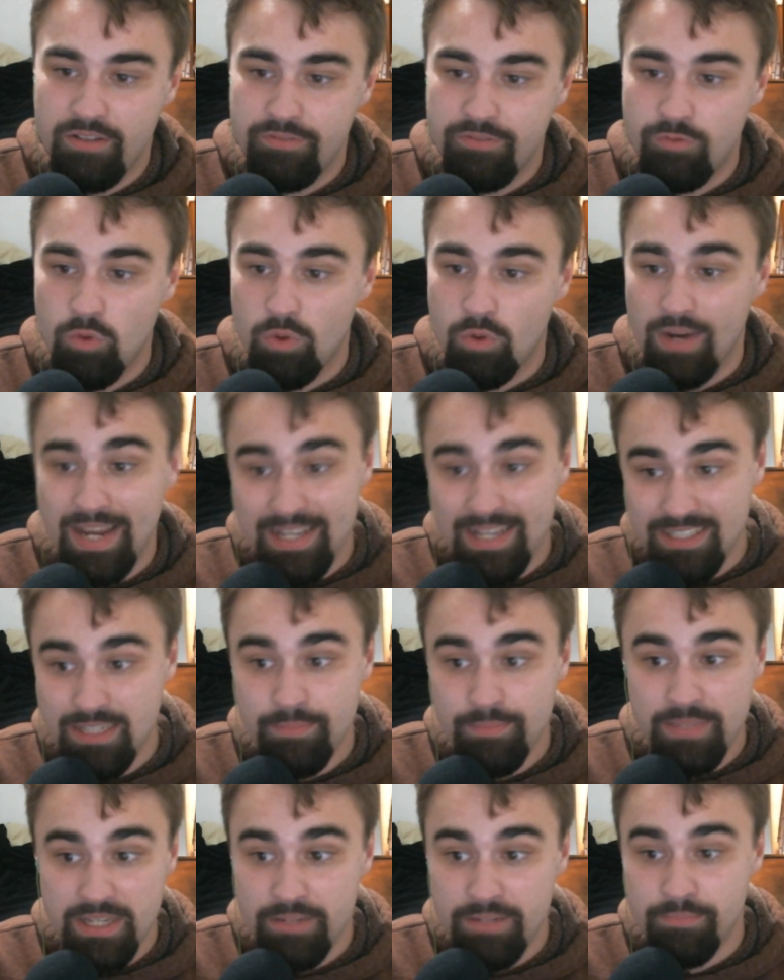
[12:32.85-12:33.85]
For
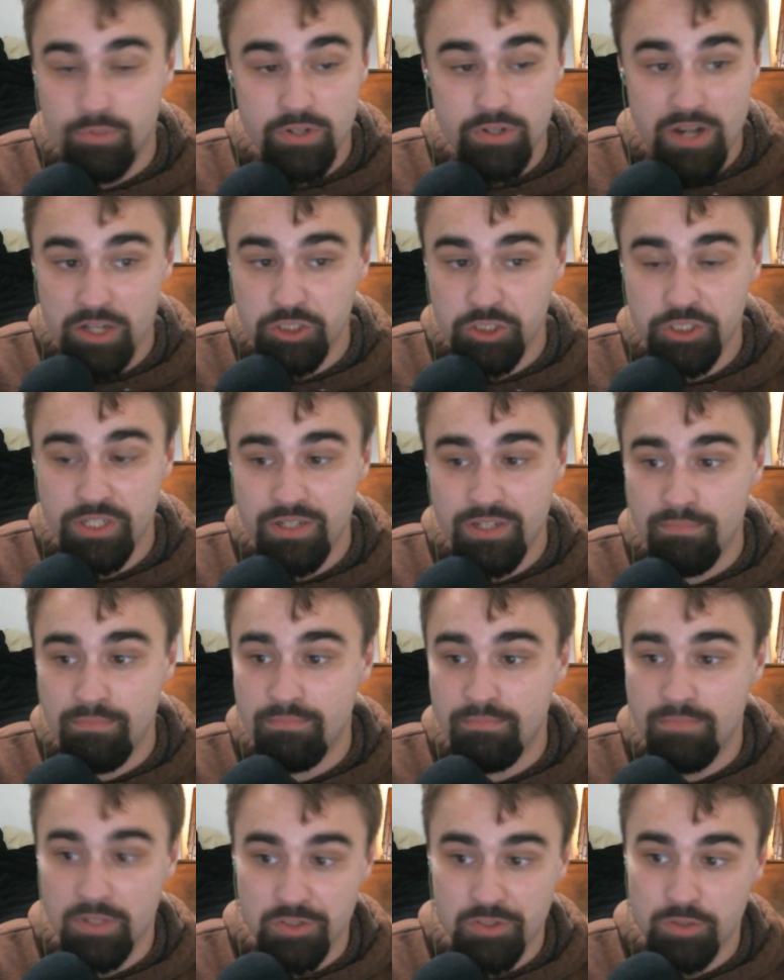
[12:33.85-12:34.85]
ATP production,
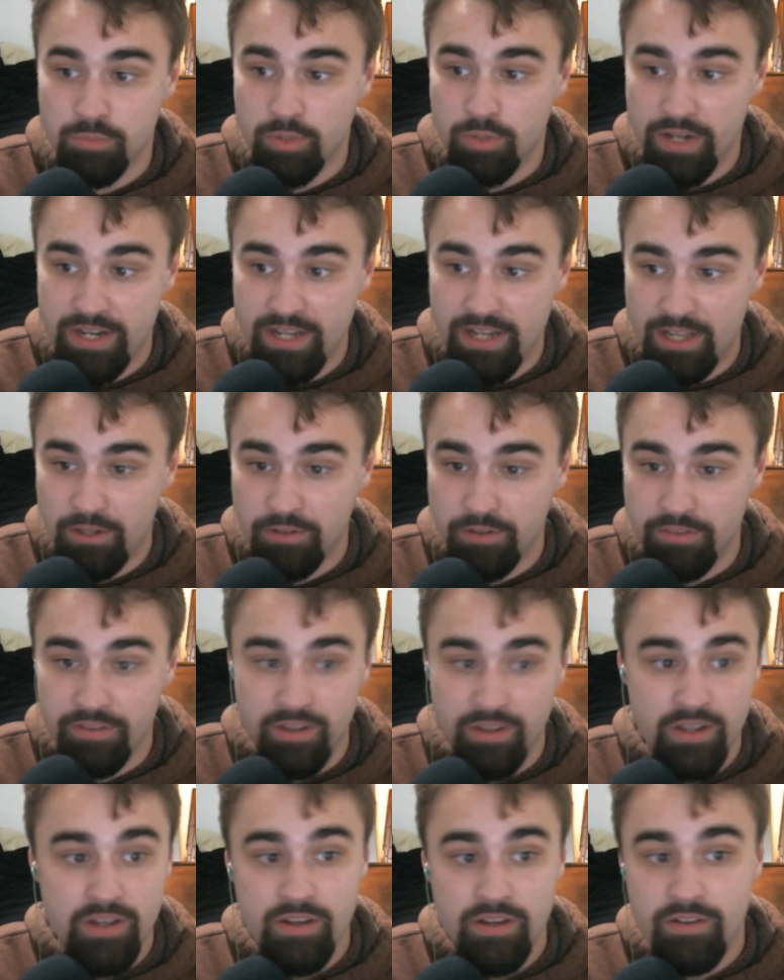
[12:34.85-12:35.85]
muscle brain health,
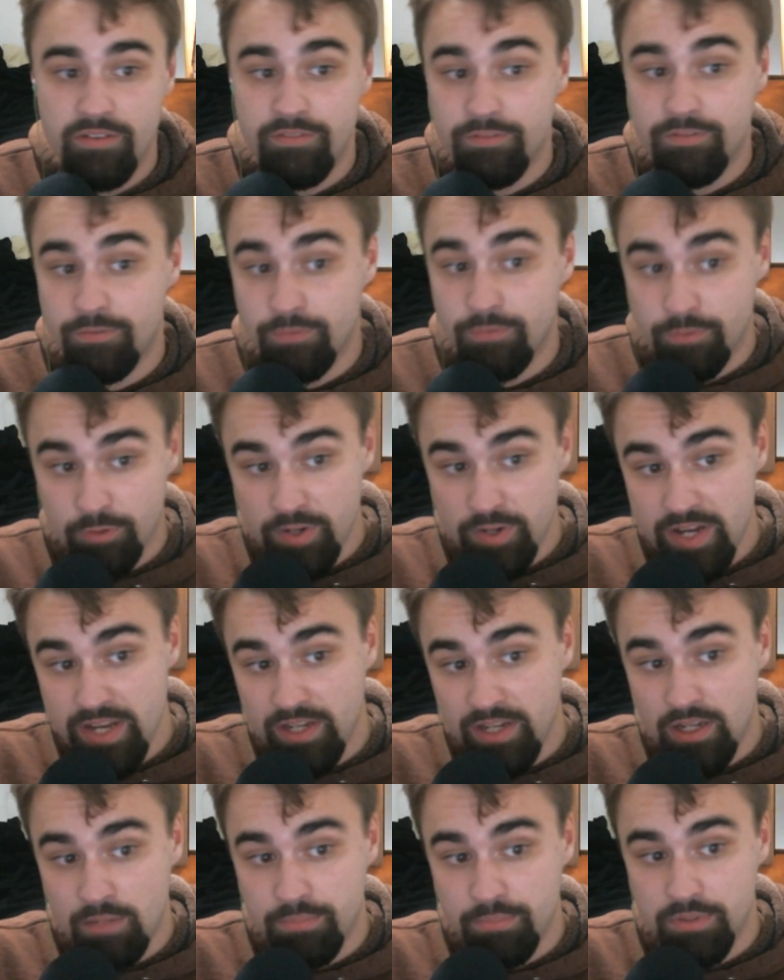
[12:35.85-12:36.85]

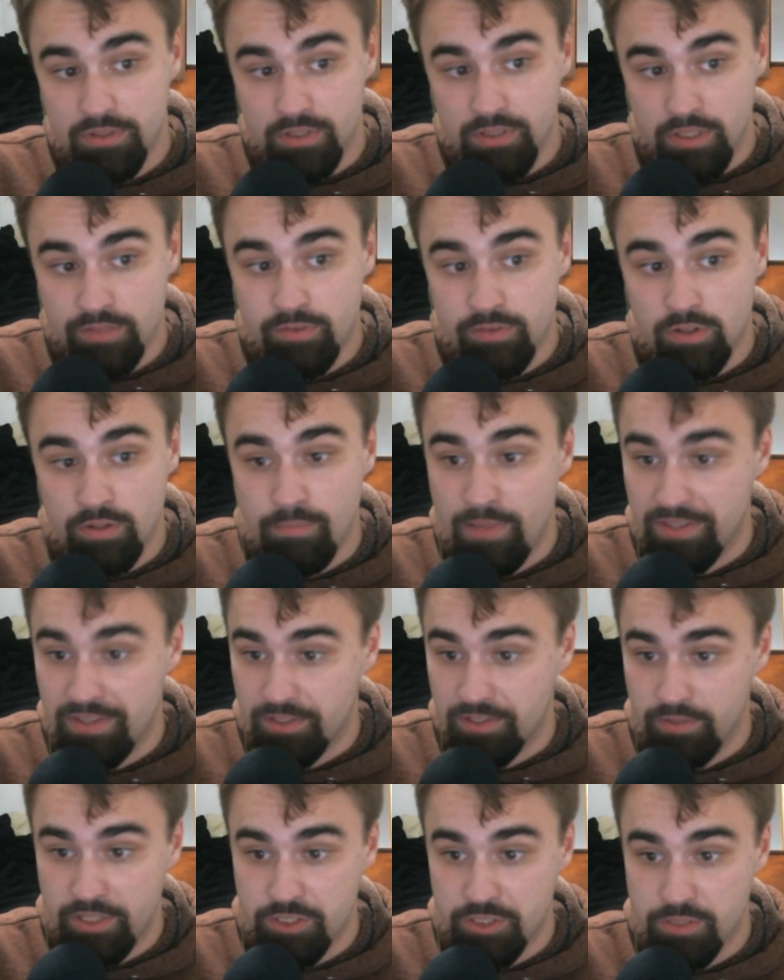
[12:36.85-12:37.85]
freeing up liver
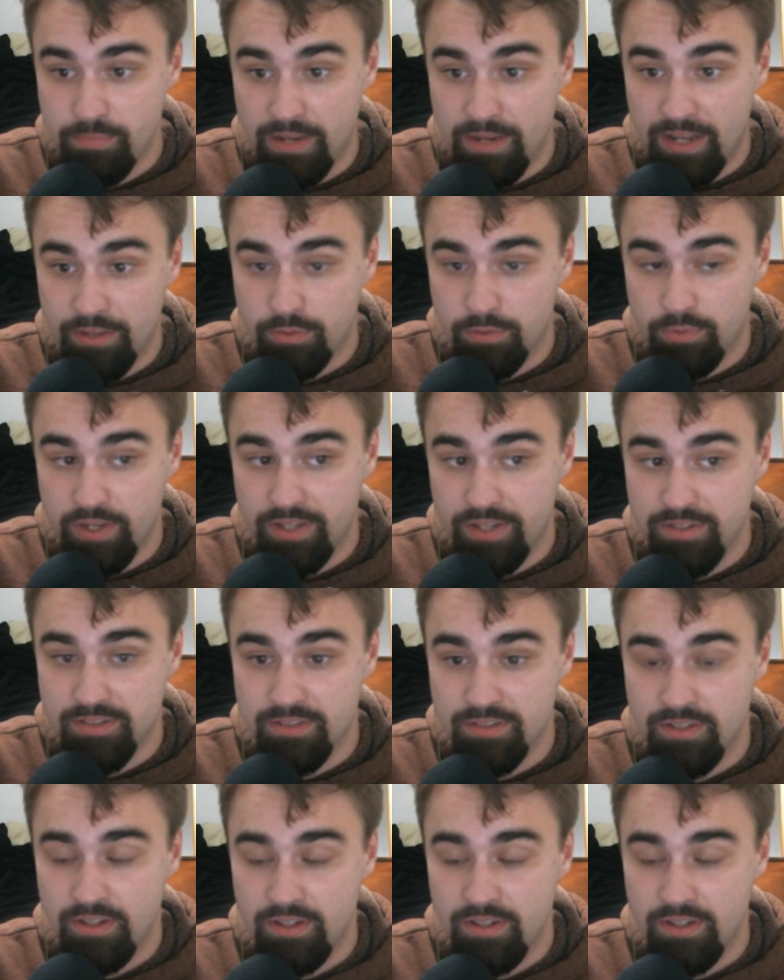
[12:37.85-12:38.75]
methylation pathways,